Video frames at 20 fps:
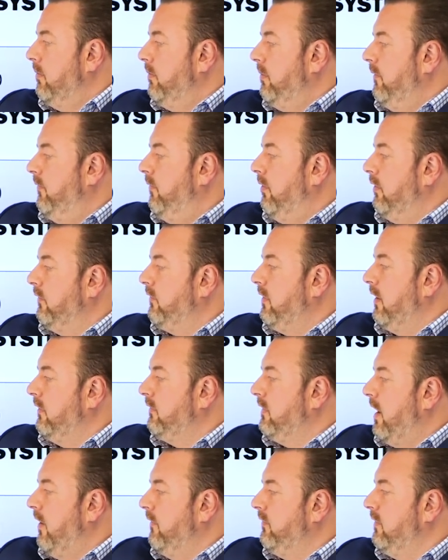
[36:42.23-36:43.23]
before
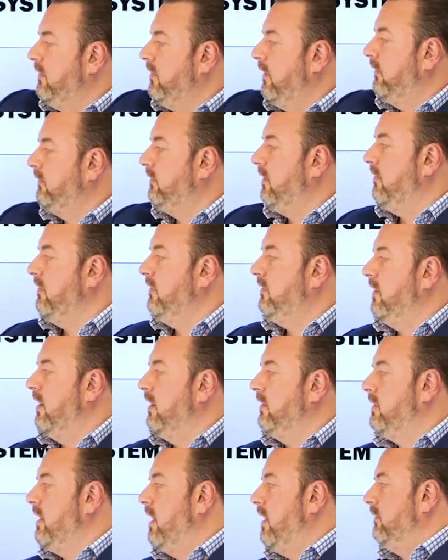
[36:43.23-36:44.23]
tax, after tax
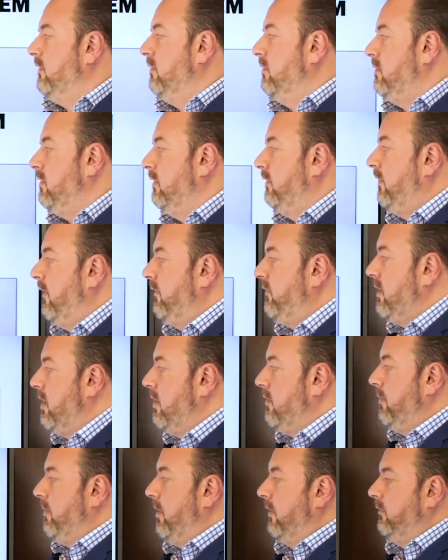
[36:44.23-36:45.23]
$78,000, which is
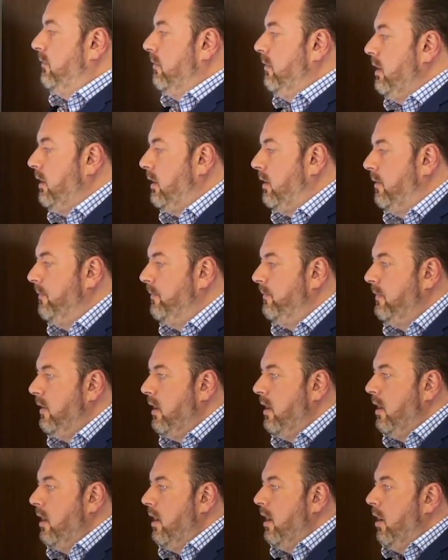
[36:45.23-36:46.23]
$1,500 a week.
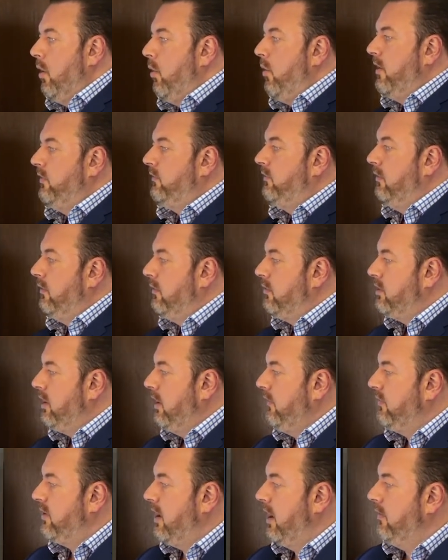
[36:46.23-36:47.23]
Once you
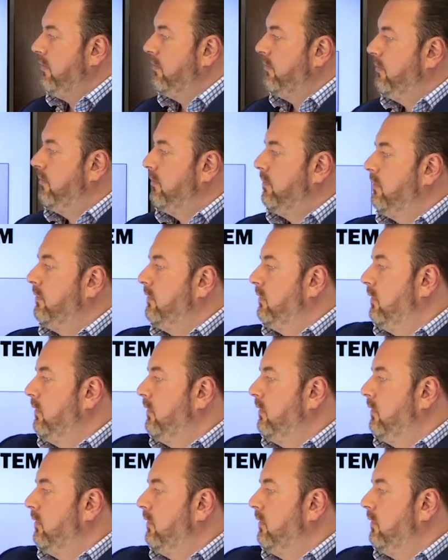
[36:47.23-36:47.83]
achieve that,